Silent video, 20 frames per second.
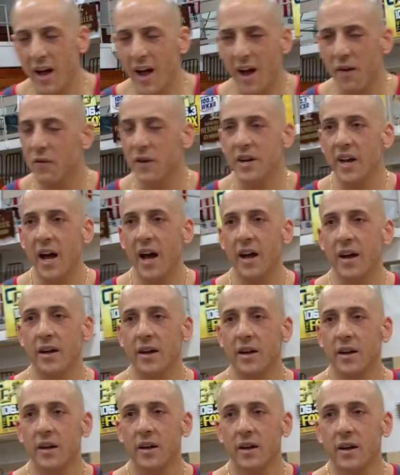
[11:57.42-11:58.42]
Every
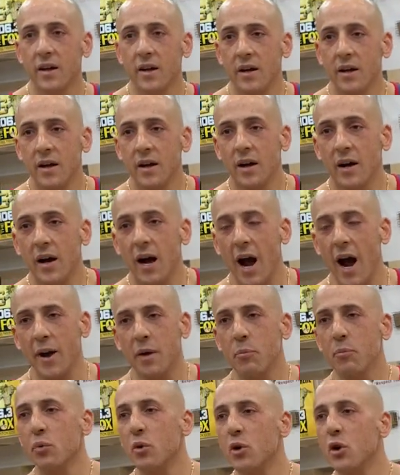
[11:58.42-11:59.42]
day. I
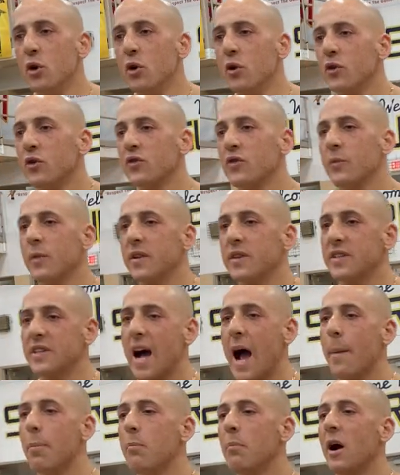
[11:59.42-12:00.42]
had a bruise from the
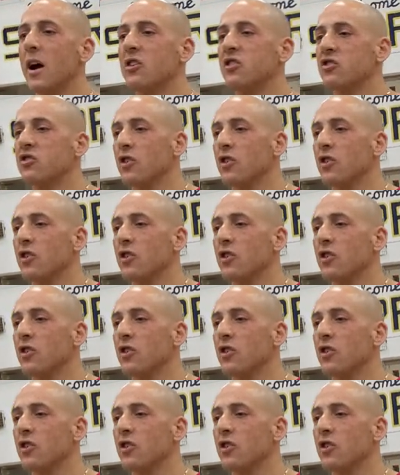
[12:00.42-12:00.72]
top of my